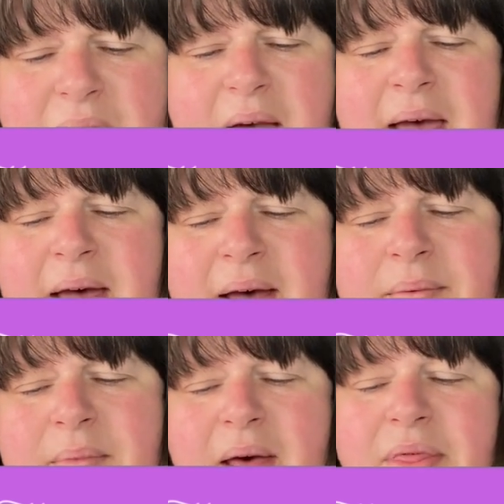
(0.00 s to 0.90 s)
I
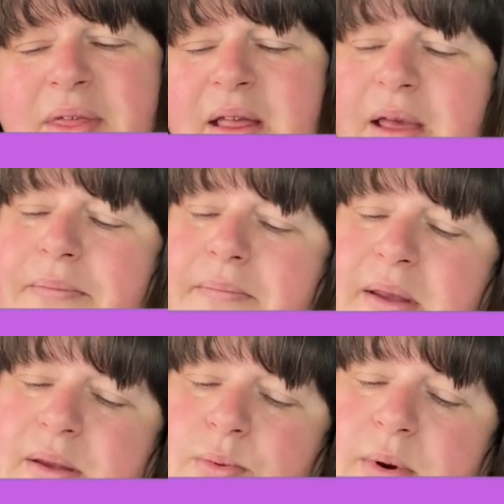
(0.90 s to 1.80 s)

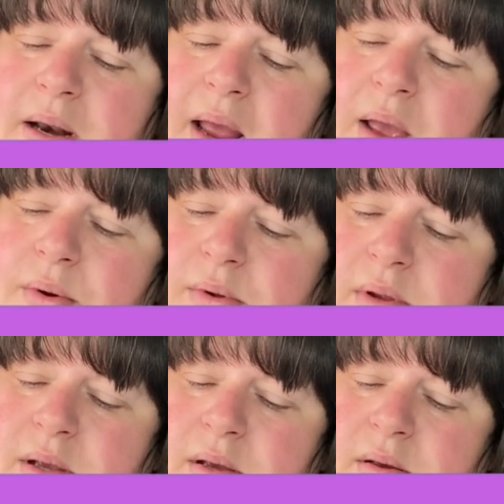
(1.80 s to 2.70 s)
missed one
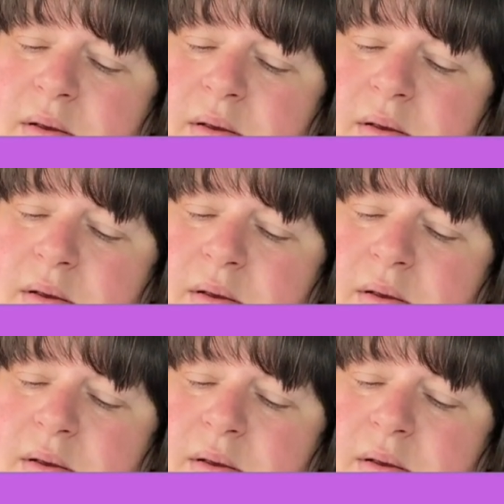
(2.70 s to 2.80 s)
out.